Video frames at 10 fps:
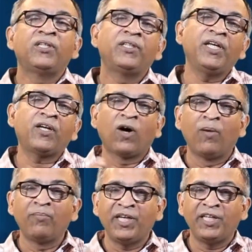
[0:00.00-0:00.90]
the
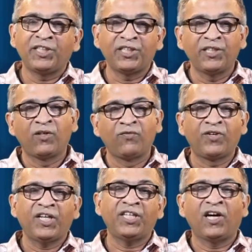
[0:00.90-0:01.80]
combination of
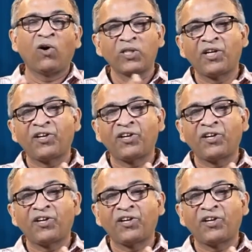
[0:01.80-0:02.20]
or the